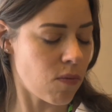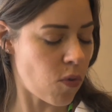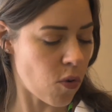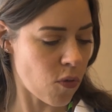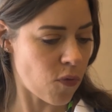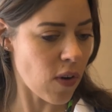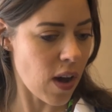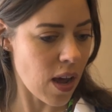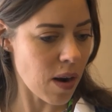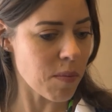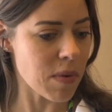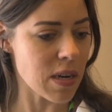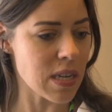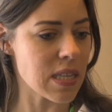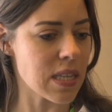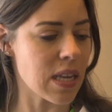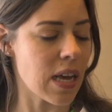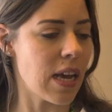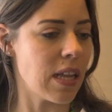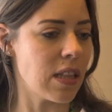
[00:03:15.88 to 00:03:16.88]

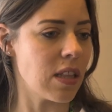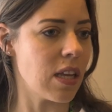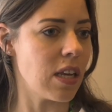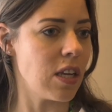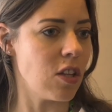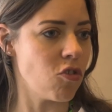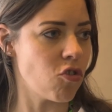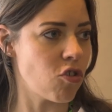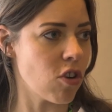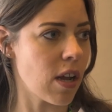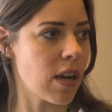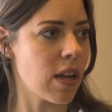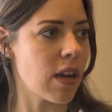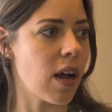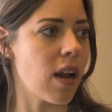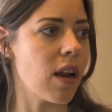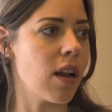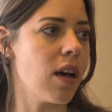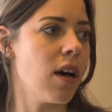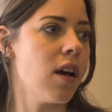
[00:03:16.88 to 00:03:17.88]
farmers, and in
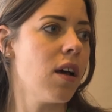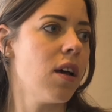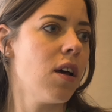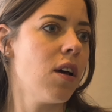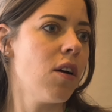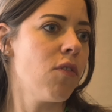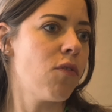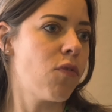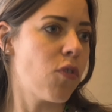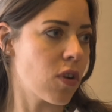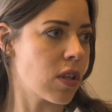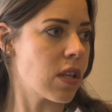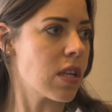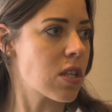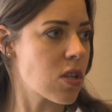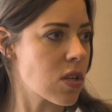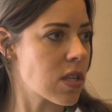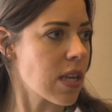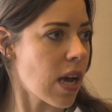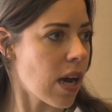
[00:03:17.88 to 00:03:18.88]
general for the
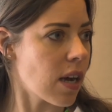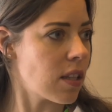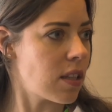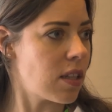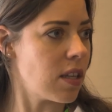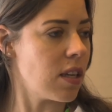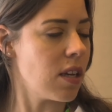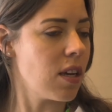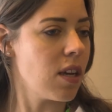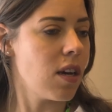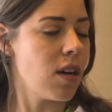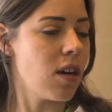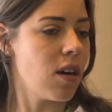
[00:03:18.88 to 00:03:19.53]
society.